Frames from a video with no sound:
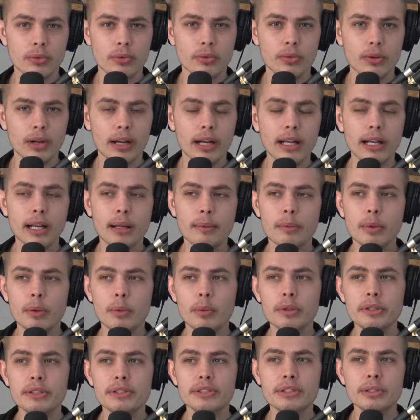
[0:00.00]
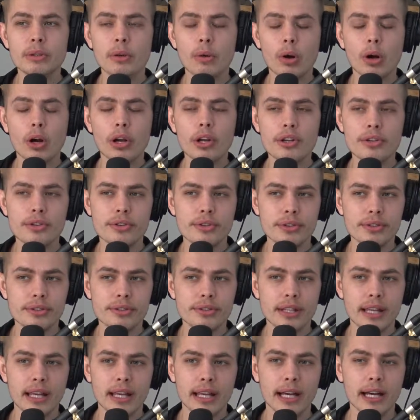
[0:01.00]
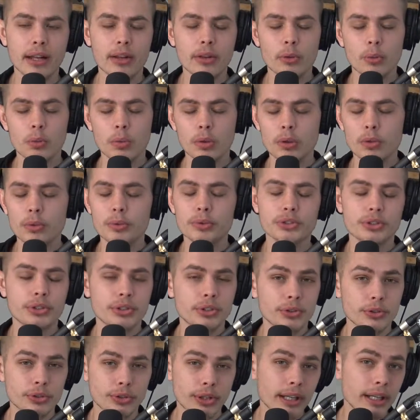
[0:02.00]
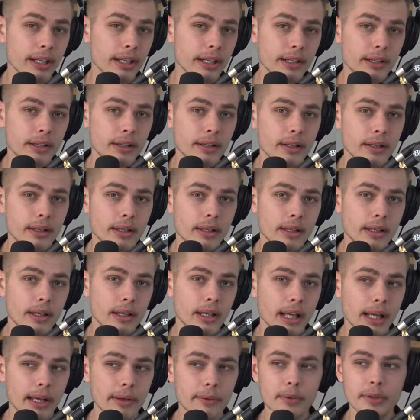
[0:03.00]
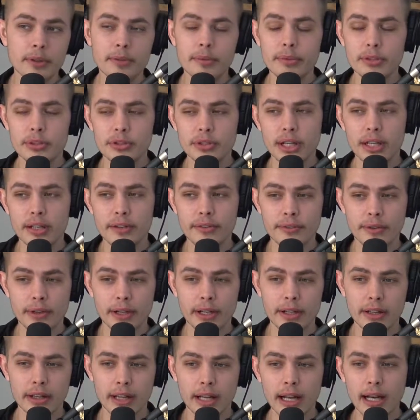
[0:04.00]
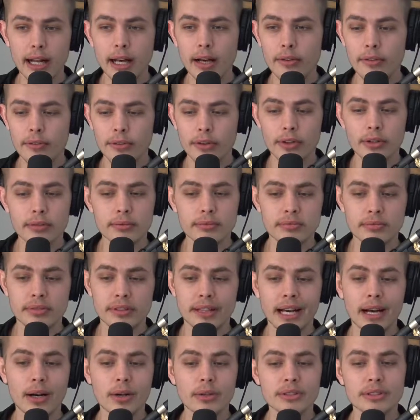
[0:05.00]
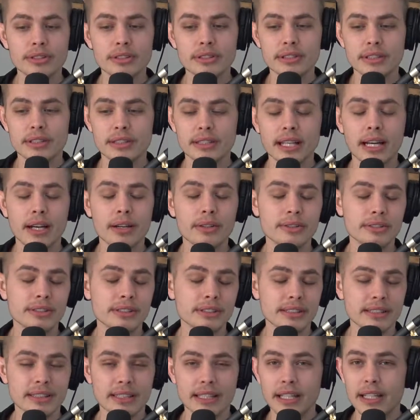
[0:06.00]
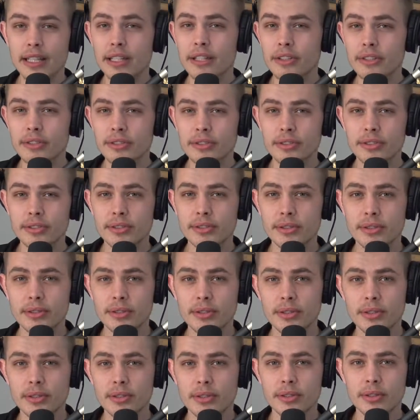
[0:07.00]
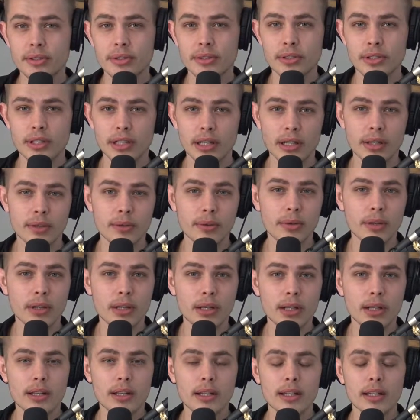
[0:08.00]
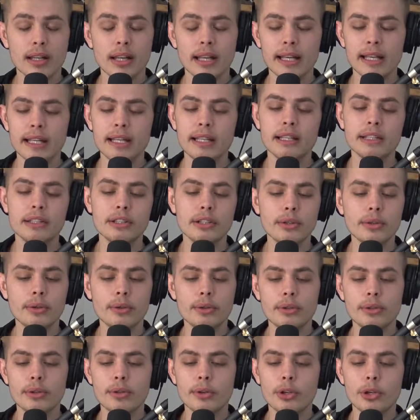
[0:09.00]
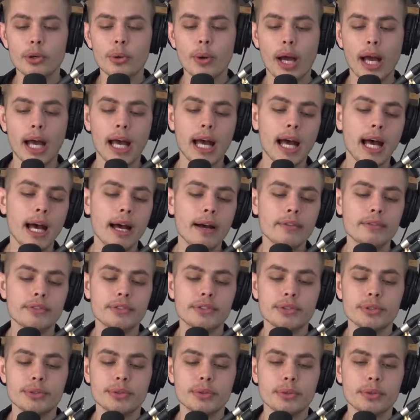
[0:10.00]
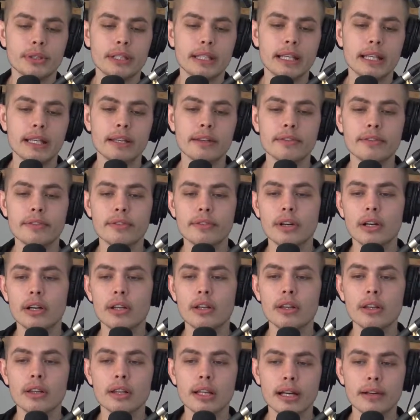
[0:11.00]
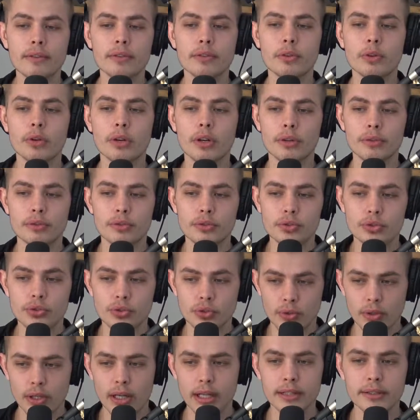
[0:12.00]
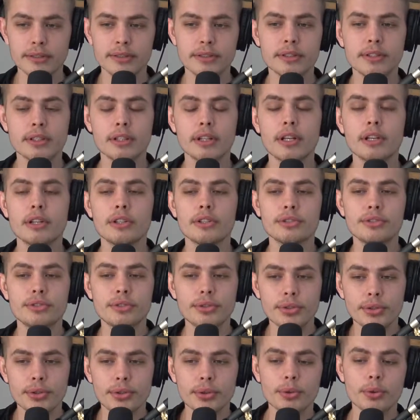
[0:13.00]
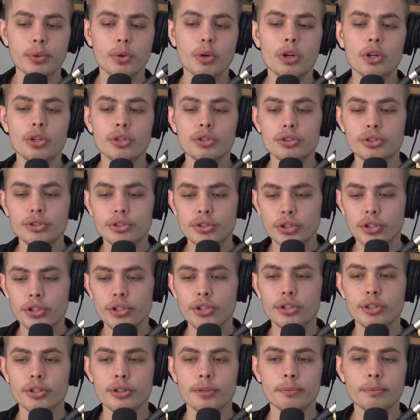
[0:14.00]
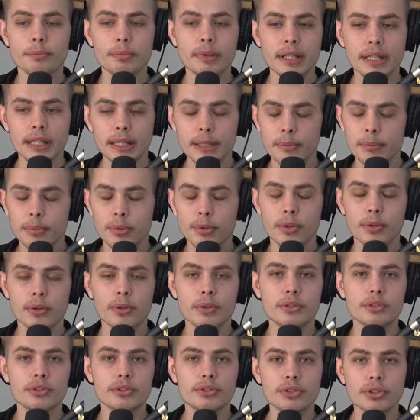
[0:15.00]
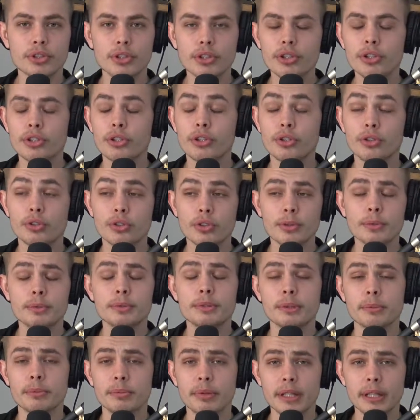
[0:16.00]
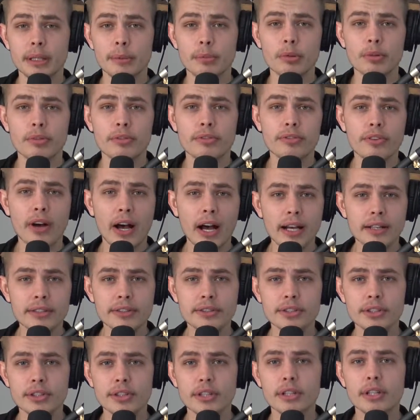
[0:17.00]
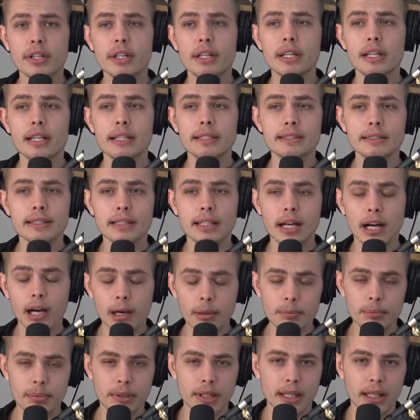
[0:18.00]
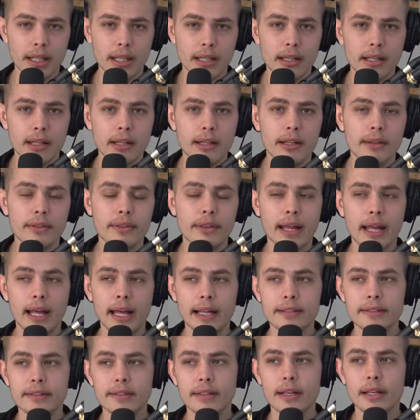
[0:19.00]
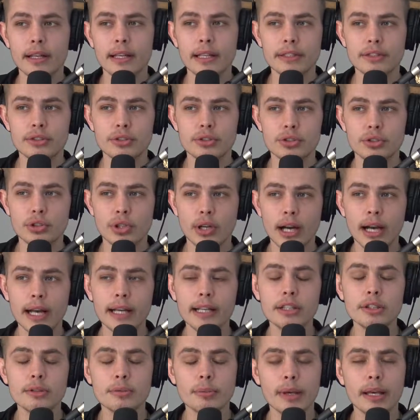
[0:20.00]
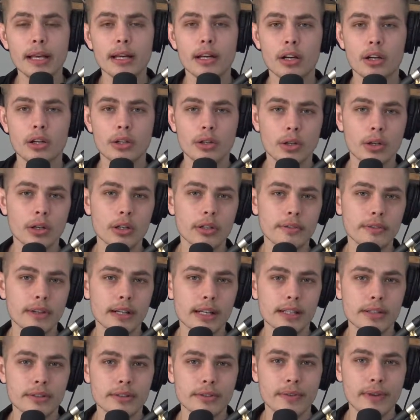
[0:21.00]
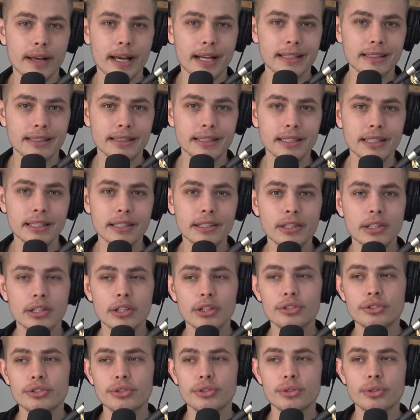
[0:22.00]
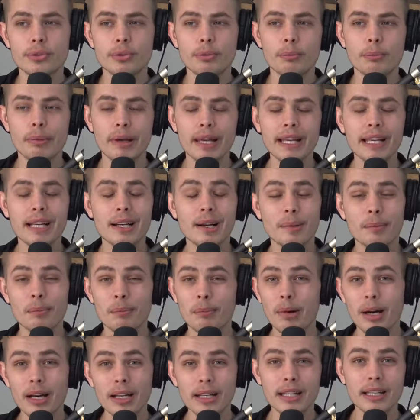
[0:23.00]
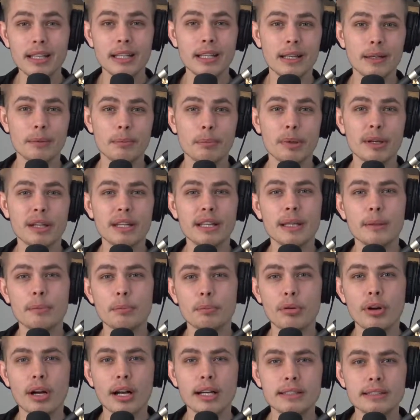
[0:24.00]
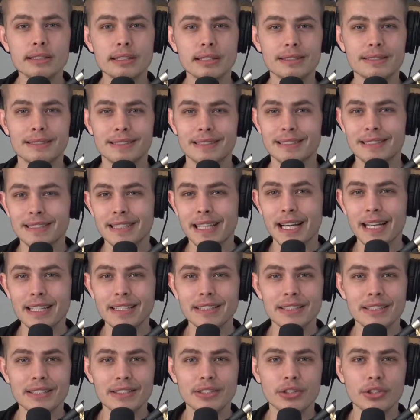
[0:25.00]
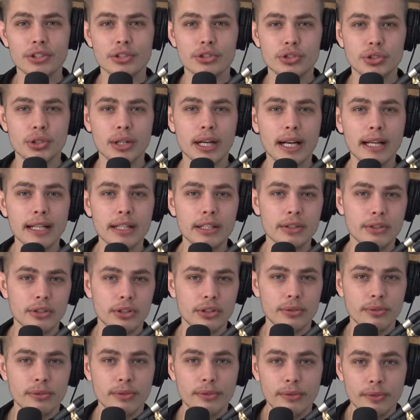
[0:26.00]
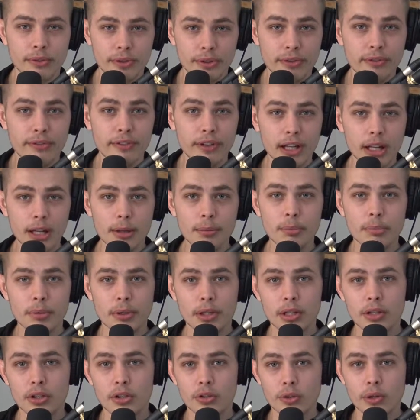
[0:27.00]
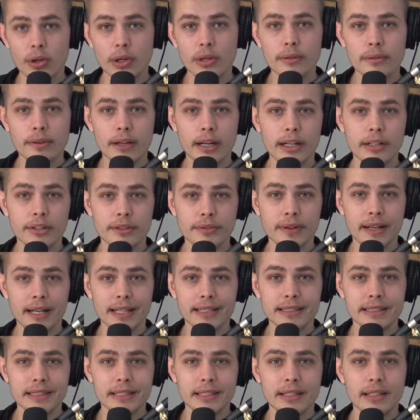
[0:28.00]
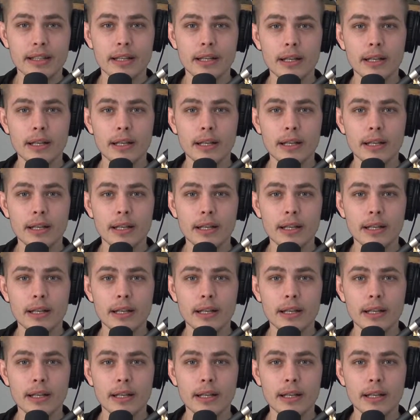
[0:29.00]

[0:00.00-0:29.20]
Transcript: right? I mean, we still argue to this day how the world was created, and we've been trying to figure that out for thousands and thousands of years, you know? Like, you, you have to give a level of trust to certain people, certain groups of people. Pfizer is a company that is trying to make a coronavirus vaccine to make money, but in the process, the scientists are trying to develop a coronavirus vaccine